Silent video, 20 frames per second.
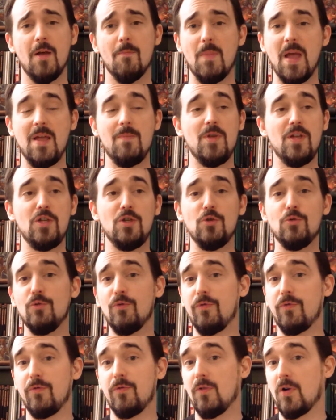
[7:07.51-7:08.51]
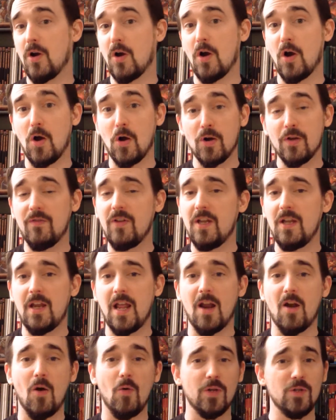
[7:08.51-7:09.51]
Maybe you've heard of it
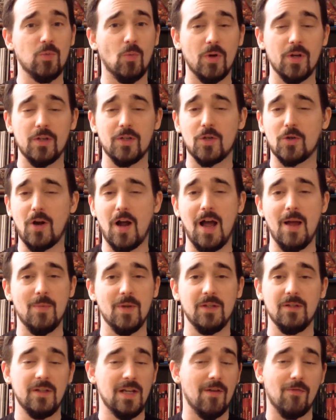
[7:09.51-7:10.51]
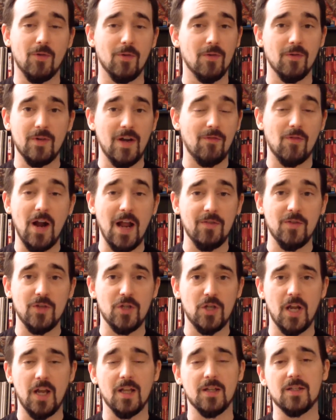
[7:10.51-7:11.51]
and always wanted to try but never had the
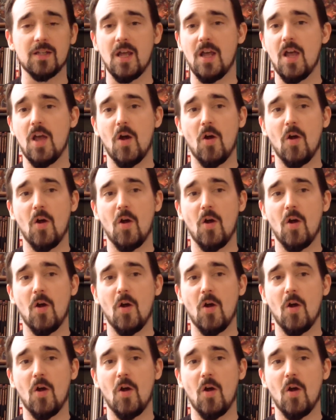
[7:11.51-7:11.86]
chance.